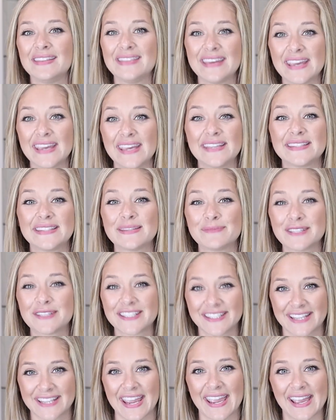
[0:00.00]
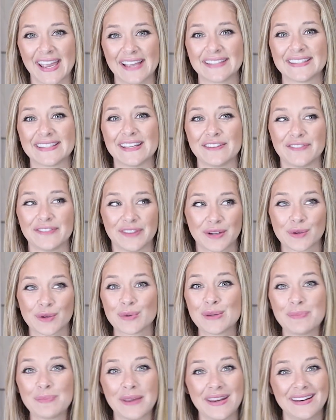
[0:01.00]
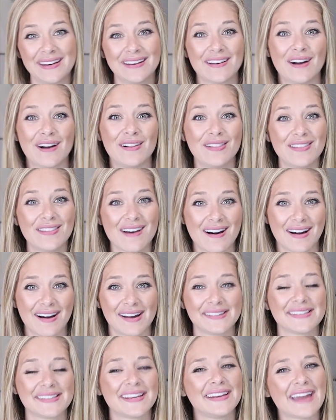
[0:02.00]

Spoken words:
These mistakes, if they're repeated a lot,